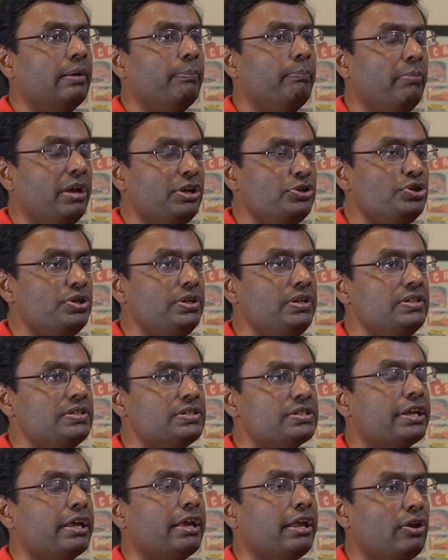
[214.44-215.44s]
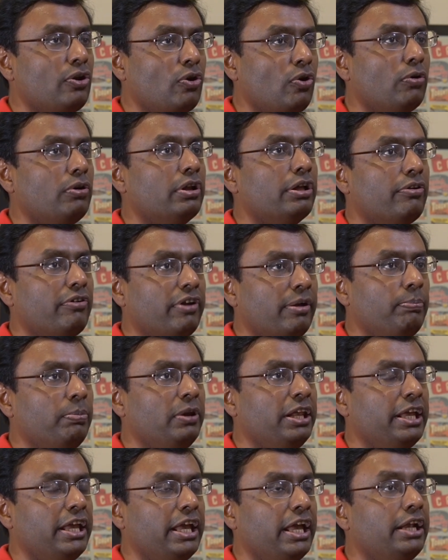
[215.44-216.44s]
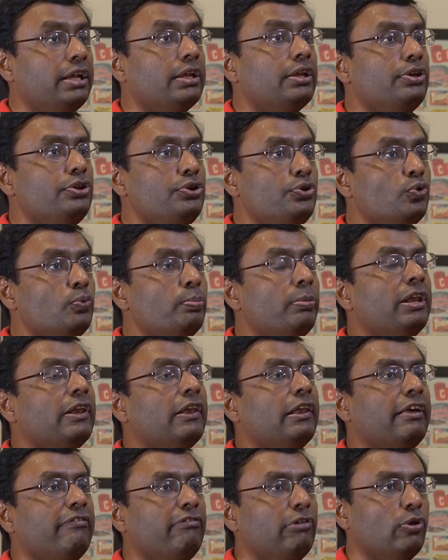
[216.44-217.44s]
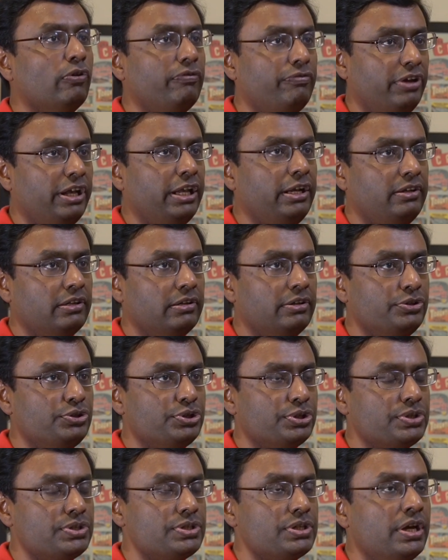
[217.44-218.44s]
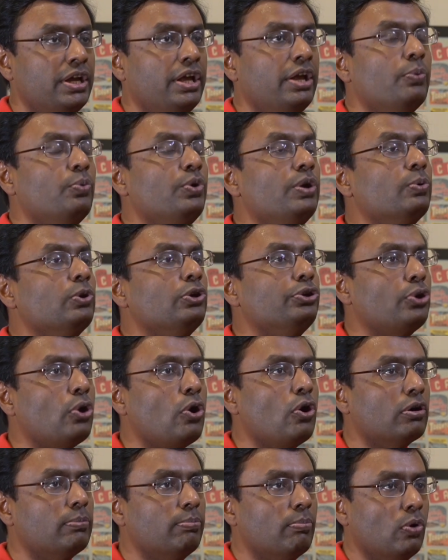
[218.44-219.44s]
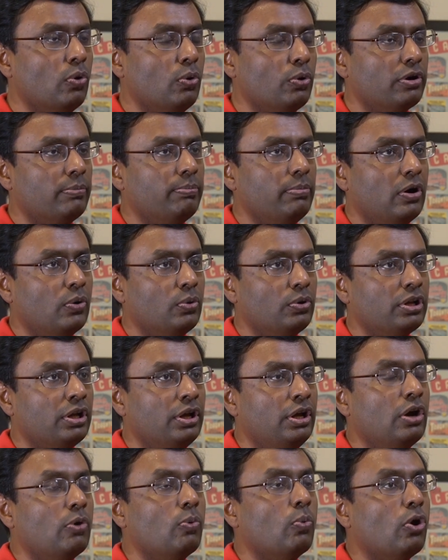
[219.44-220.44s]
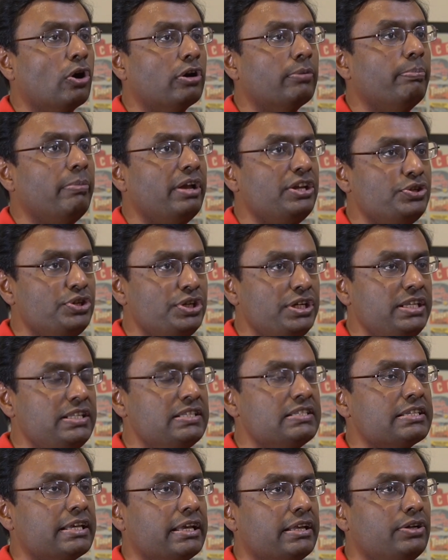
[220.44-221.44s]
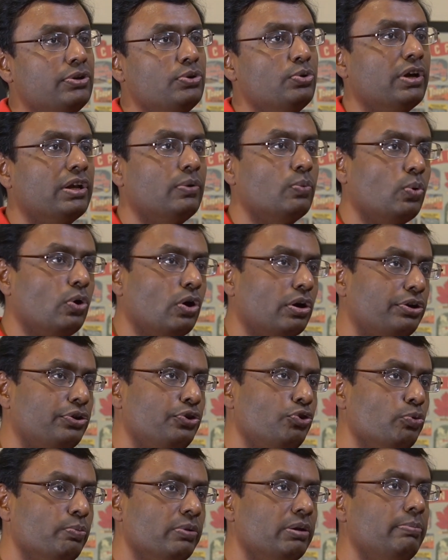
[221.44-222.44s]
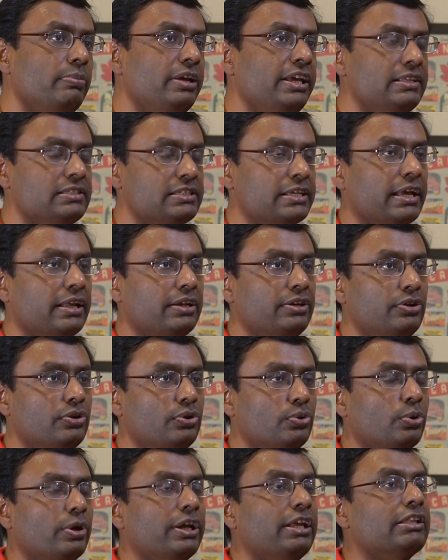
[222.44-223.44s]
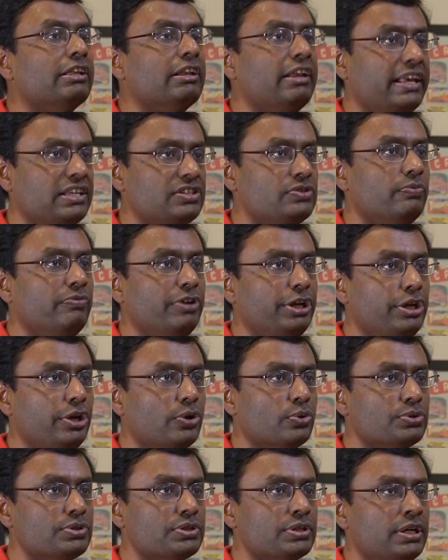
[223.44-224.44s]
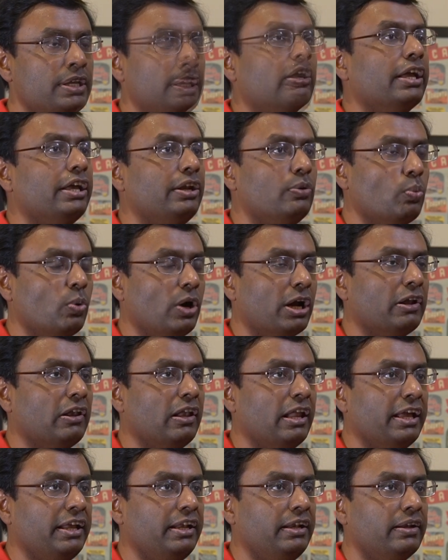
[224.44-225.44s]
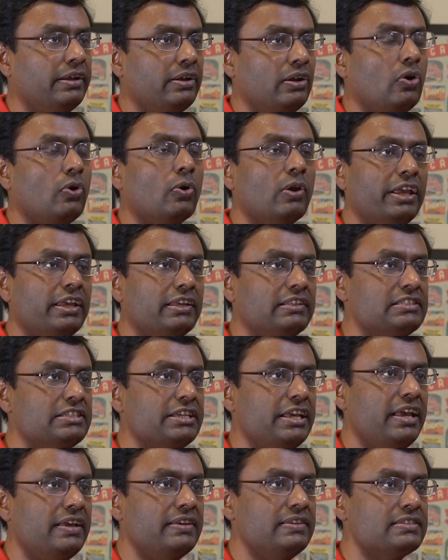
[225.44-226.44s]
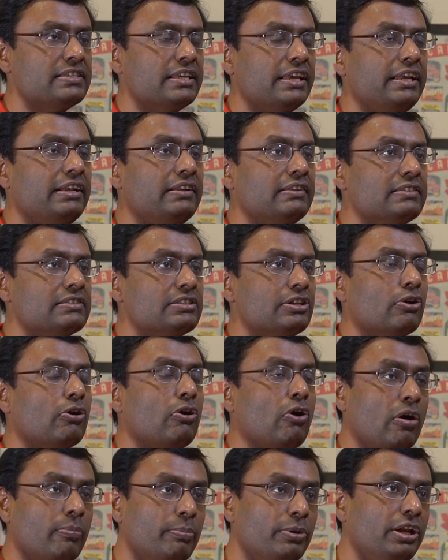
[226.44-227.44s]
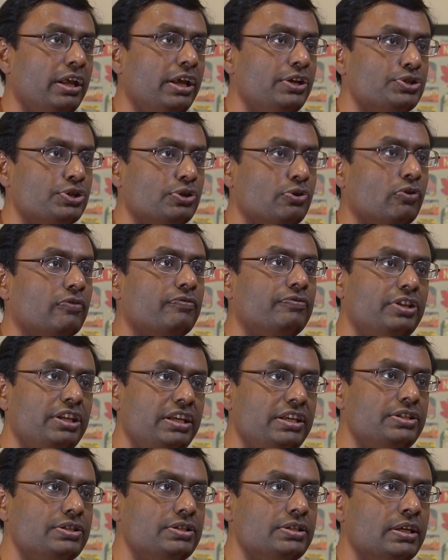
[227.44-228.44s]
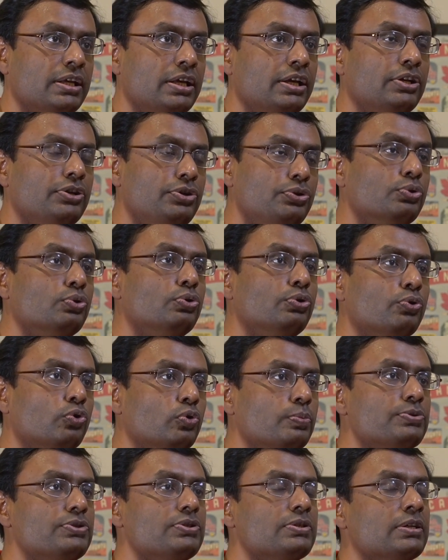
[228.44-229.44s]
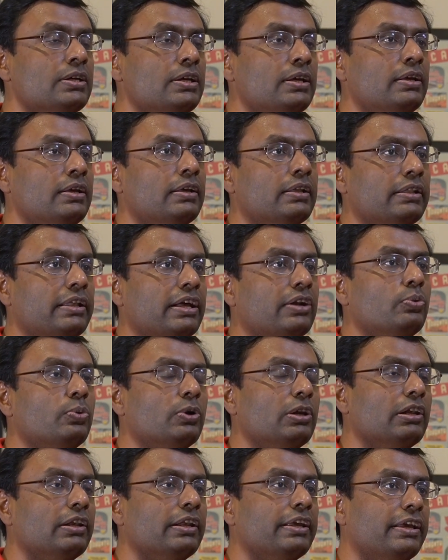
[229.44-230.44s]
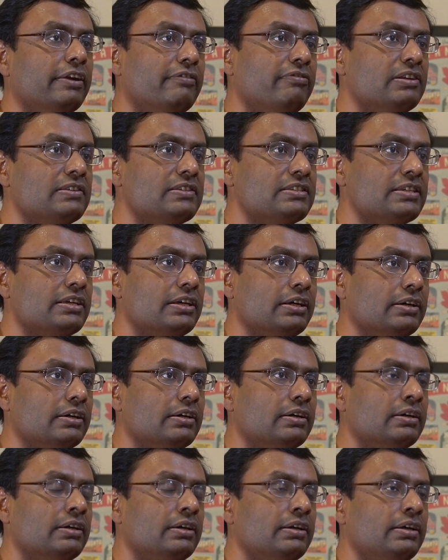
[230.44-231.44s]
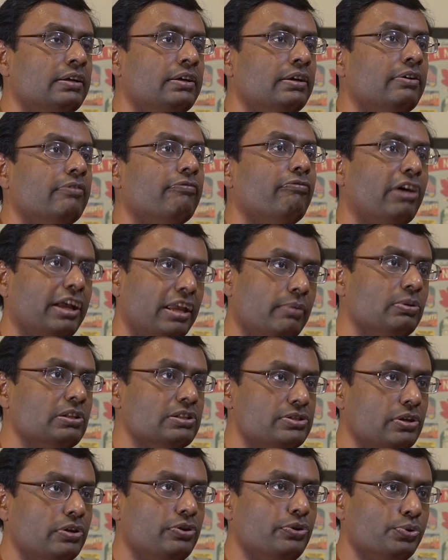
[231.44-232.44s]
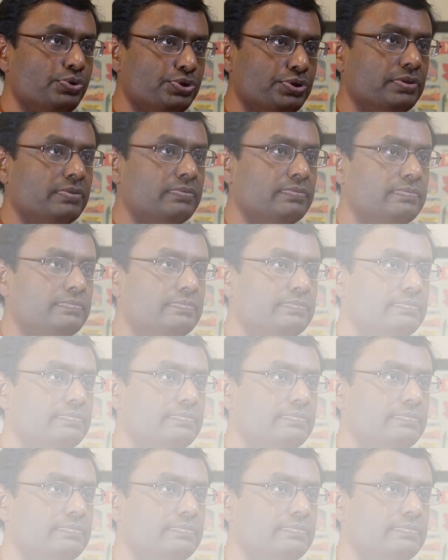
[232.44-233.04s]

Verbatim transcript: machines cannot replicate human level of intelligence. We will talk more about what machines can do and what human beings can do in the next videos in one line all I can say is it is the combination of these two groups that will give us a viable solution.